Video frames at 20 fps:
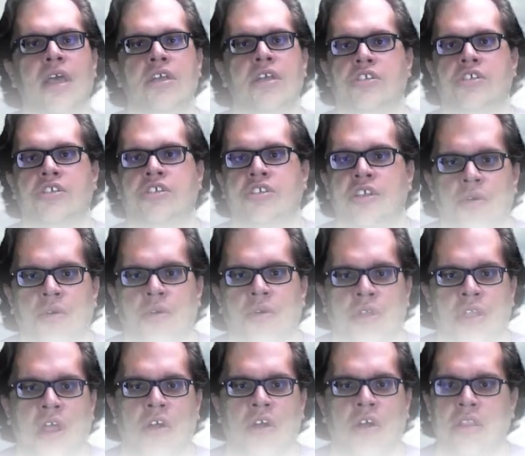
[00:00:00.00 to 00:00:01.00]
So
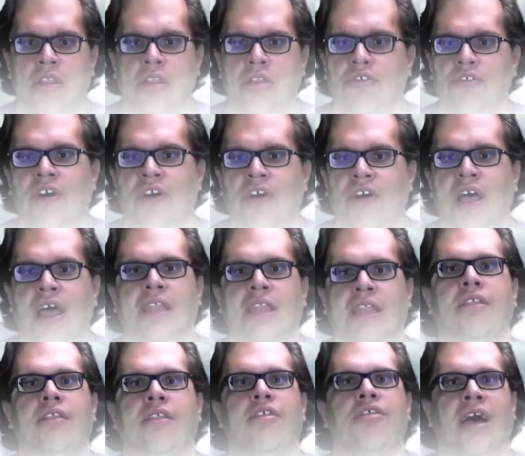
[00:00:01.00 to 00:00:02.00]
you're going to
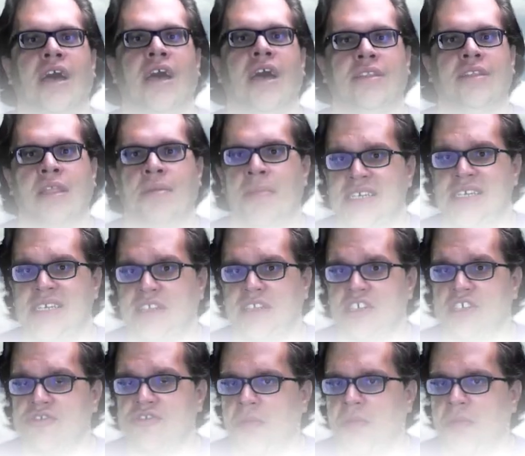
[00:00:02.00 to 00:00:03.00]
find that the
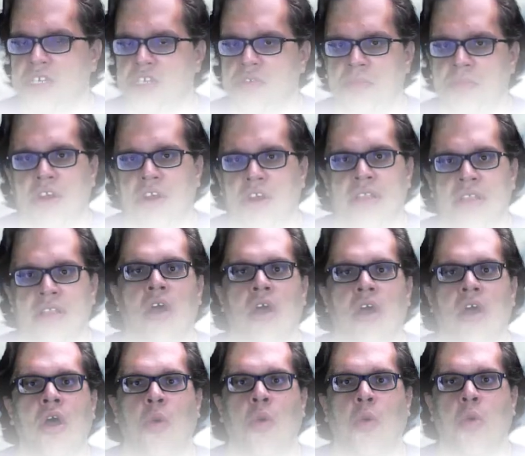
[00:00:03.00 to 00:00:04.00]
messages from Spirit
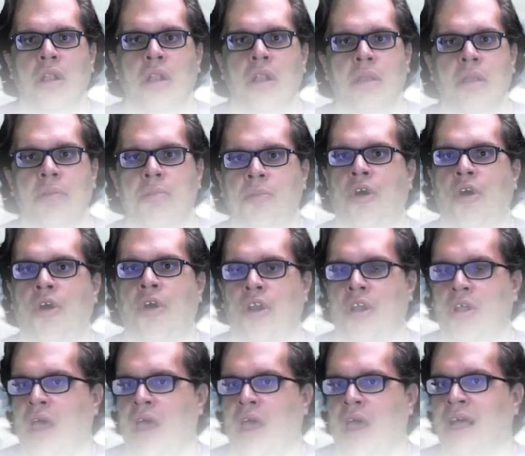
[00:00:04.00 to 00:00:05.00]
will be
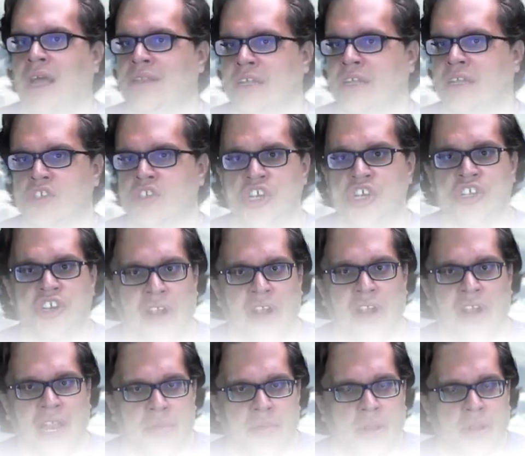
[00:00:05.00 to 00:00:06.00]
more at a
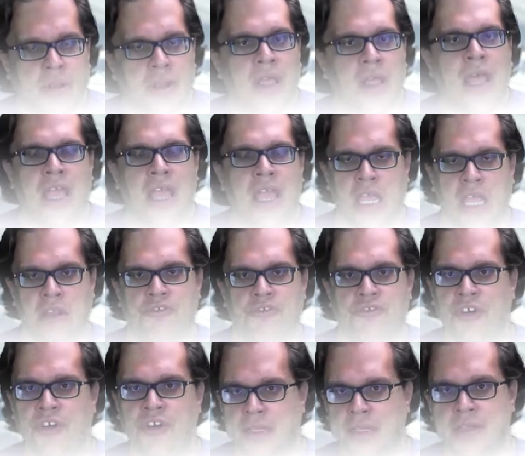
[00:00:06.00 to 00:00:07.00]
general level. In
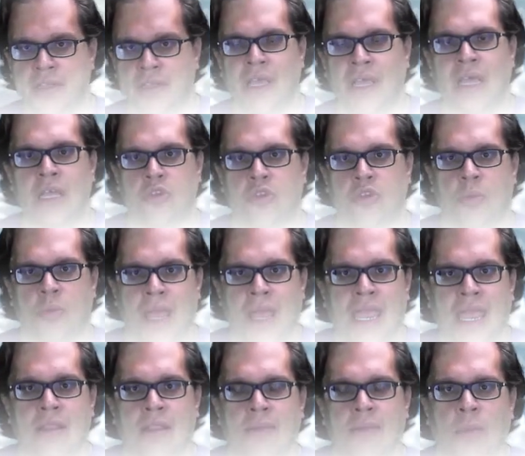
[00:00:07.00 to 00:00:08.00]
fact, to
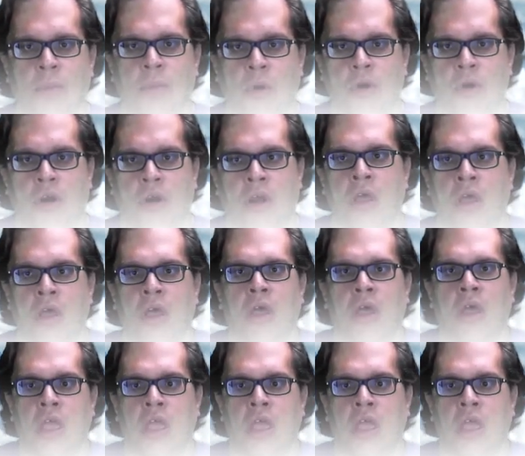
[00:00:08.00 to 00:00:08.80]
make it more